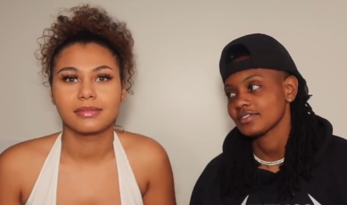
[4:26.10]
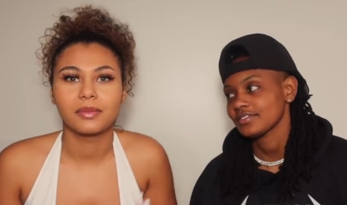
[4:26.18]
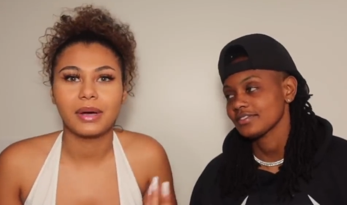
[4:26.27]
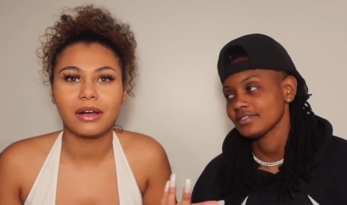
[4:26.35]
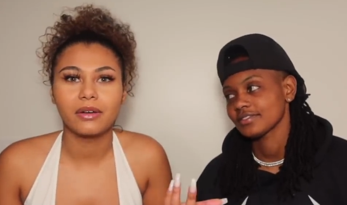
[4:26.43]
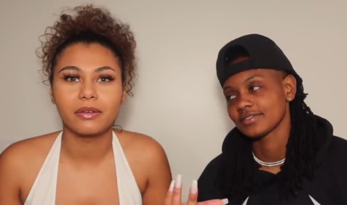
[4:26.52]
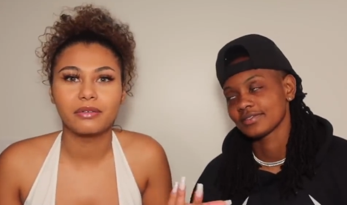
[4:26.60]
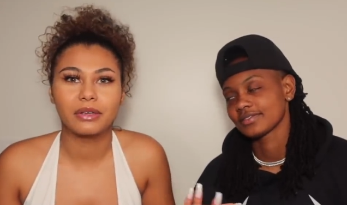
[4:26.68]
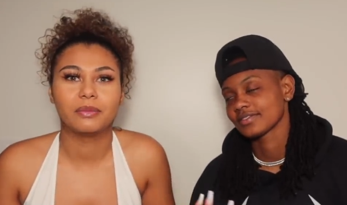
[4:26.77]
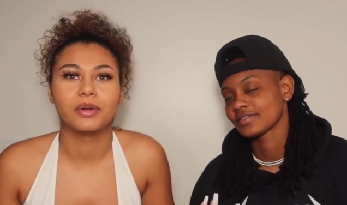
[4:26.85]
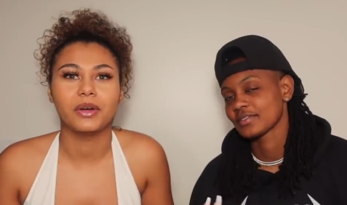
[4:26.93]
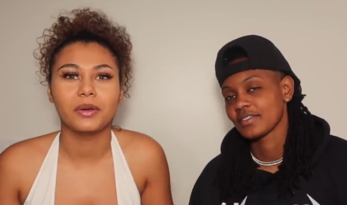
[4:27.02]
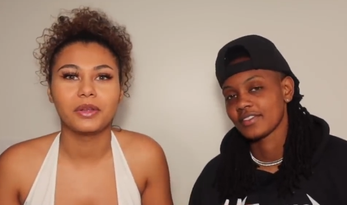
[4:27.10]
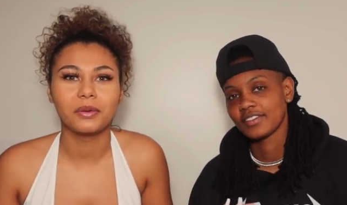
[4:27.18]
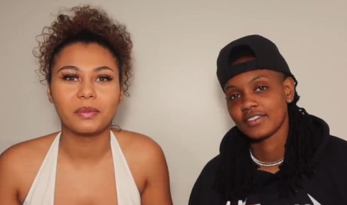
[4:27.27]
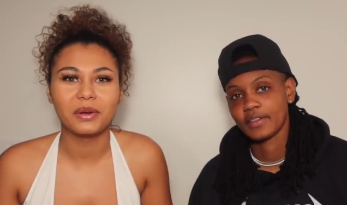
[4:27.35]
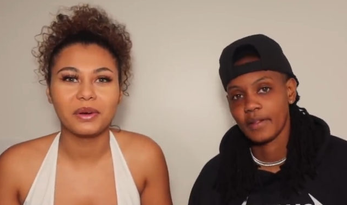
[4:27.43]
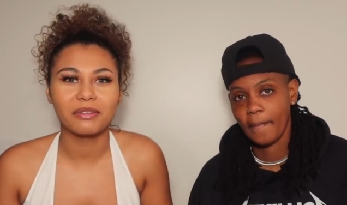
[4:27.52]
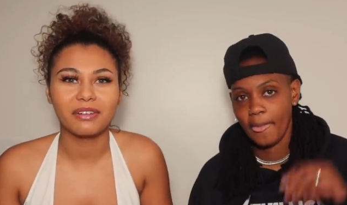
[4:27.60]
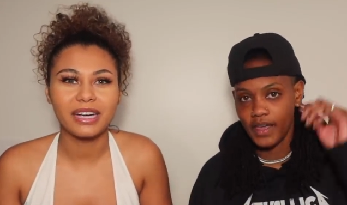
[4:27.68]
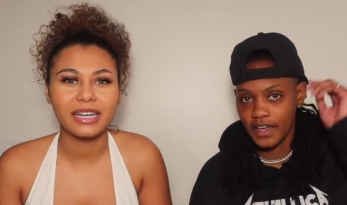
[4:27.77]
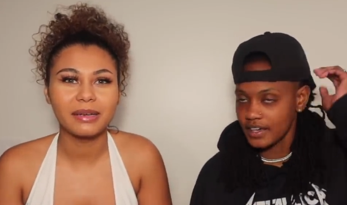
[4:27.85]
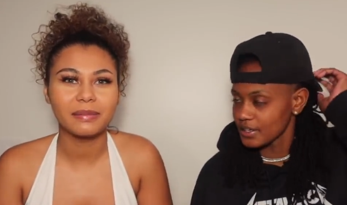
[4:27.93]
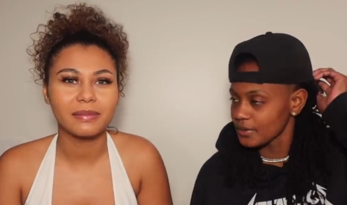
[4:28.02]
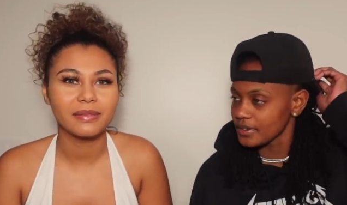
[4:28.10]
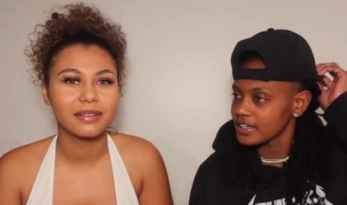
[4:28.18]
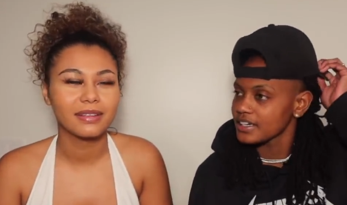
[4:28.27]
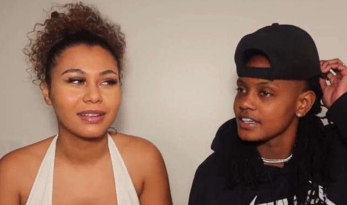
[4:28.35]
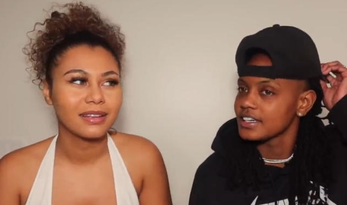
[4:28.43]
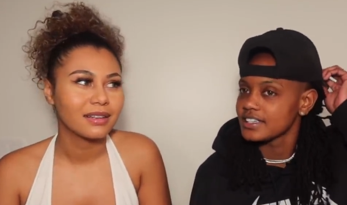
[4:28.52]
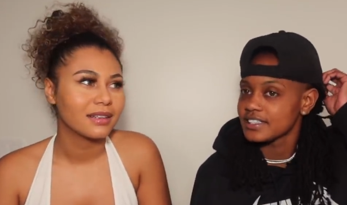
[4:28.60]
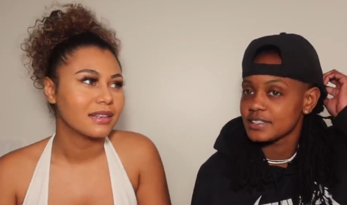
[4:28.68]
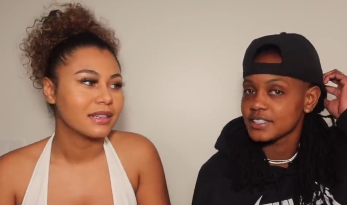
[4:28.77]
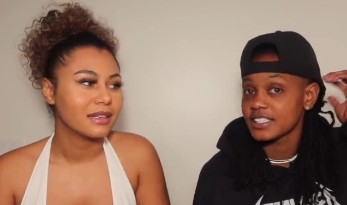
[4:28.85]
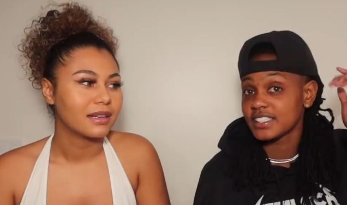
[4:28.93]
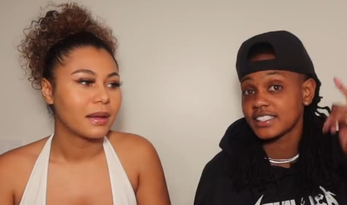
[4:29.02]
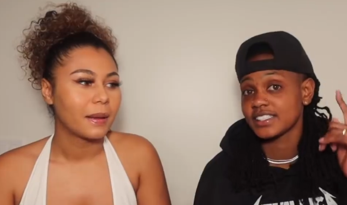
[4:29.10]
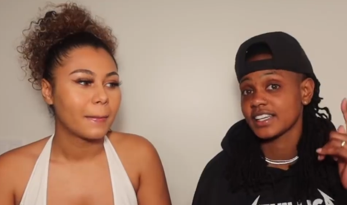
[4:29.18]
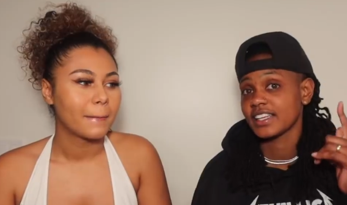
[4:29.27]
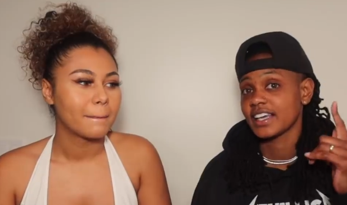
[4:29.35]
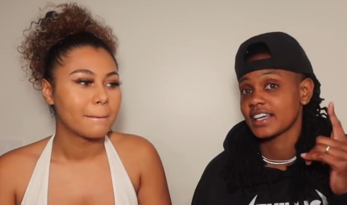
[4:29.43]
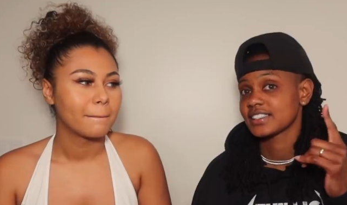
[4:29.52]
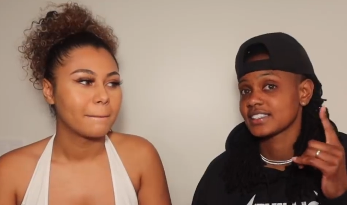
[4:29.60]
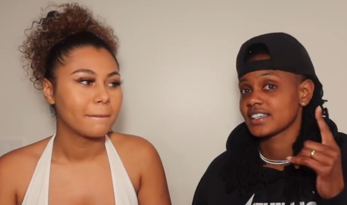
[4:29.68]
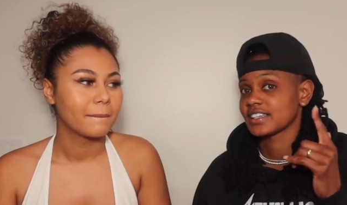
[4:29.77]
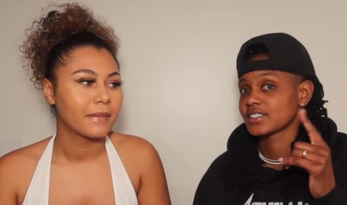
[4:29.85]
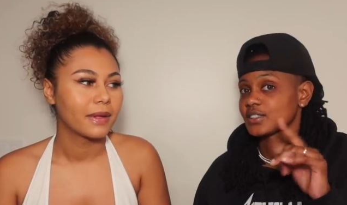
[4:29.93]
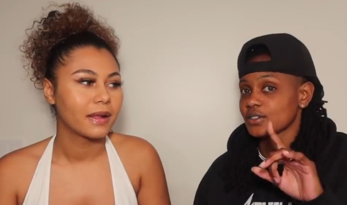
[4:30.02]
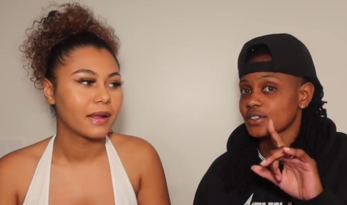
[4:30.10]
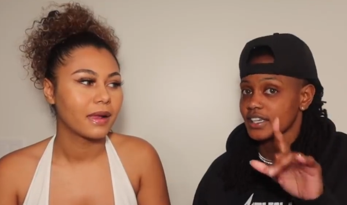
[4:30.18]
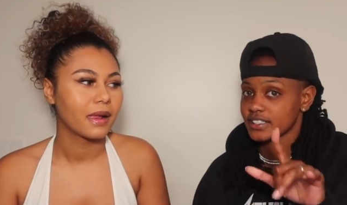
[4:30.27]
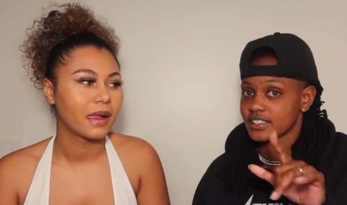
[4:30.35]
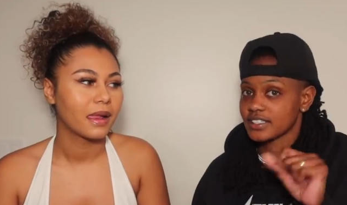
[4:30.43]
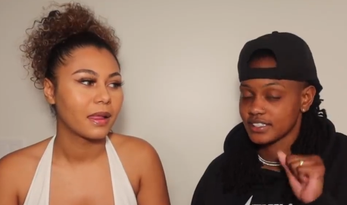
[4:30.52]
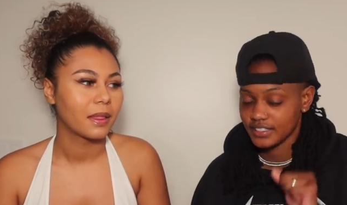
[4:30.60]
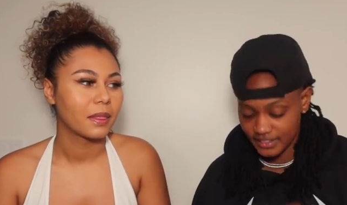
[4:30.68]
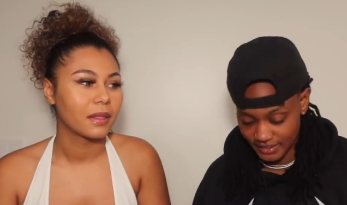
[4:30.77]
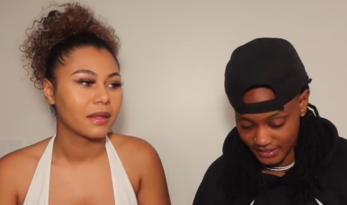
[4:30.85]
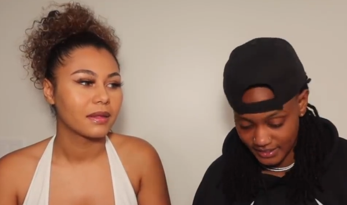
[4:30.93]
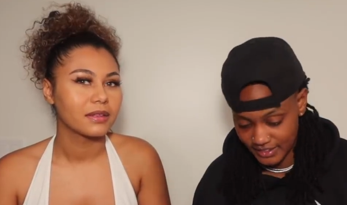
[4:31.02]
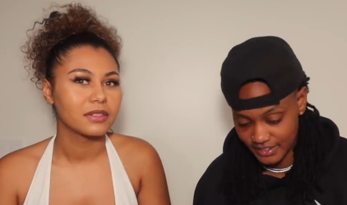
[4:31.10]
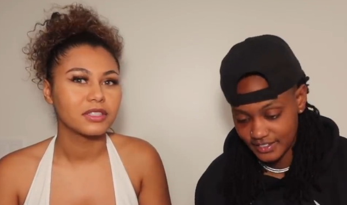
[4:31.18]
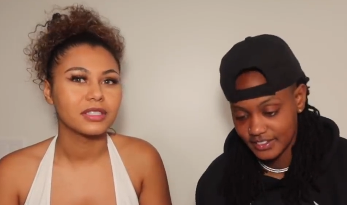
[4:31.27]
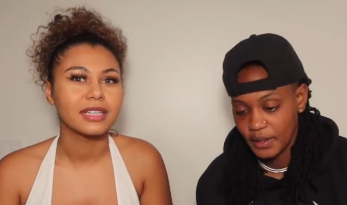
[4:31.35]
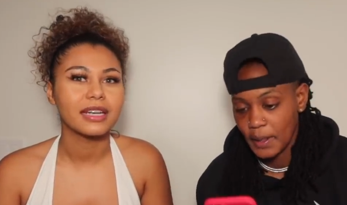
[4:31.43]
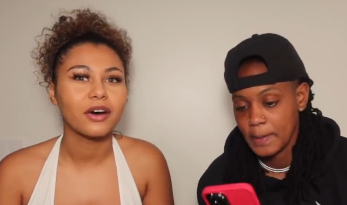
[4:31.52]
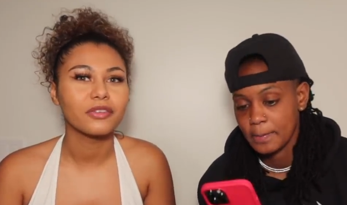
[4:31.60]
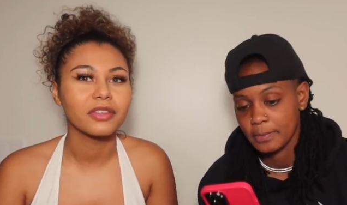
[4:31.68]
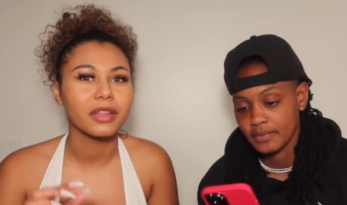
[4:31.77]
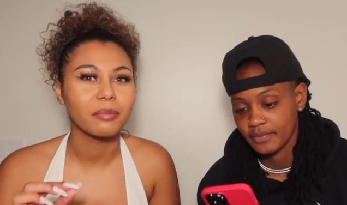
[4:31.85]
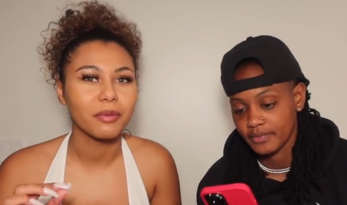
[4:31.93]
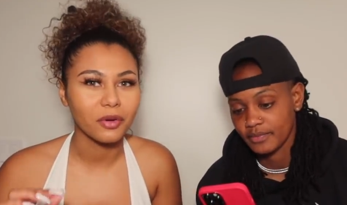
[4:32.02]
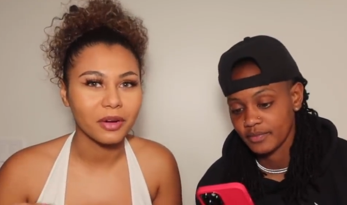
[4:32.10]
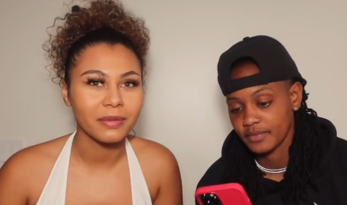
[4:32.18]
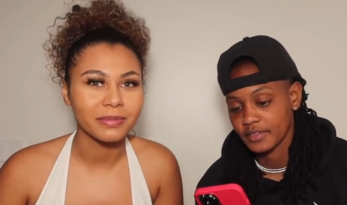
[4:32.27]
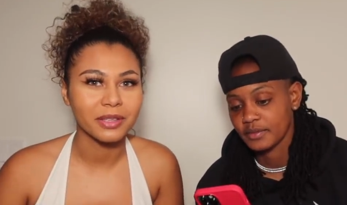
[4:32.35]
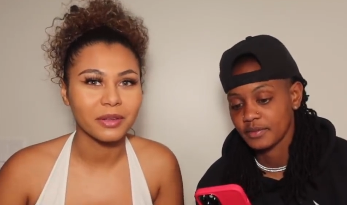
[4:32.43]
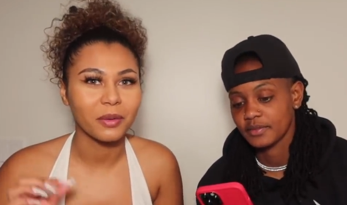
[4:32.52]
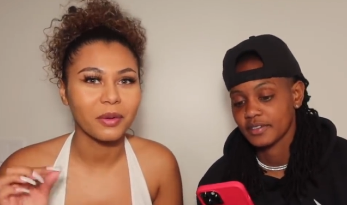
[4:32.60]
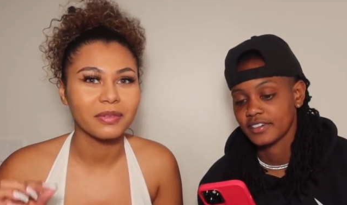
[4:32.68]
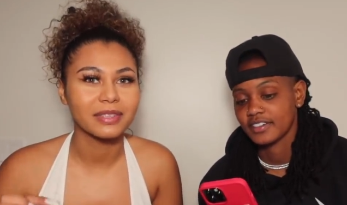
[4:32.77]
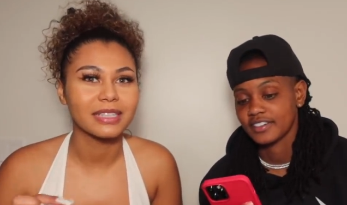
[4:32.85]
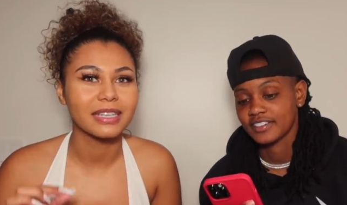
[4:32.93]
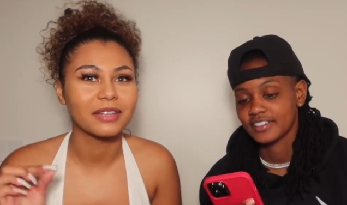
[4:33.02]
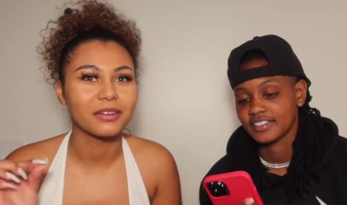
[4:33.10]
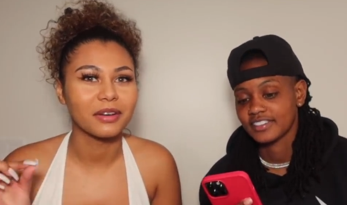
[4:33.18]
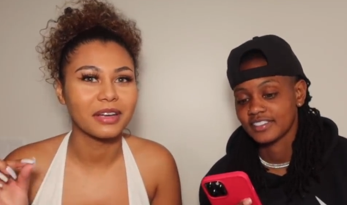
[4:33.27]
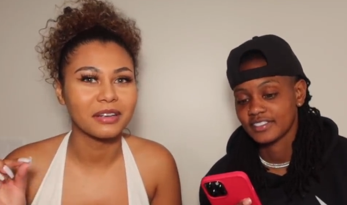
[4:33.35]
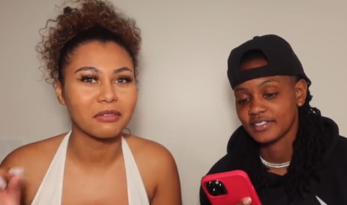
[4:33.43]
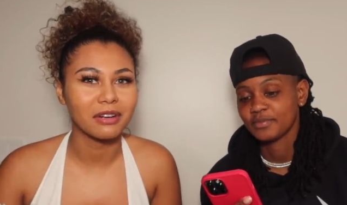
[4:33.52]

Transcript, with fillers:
Speaker 1: Well, if you don't know,
Speaker 2: right? Yeah, what it is. She didn't say they had sex,
Speaker 1: so that's good. She said after they broke up, so they're obviously in a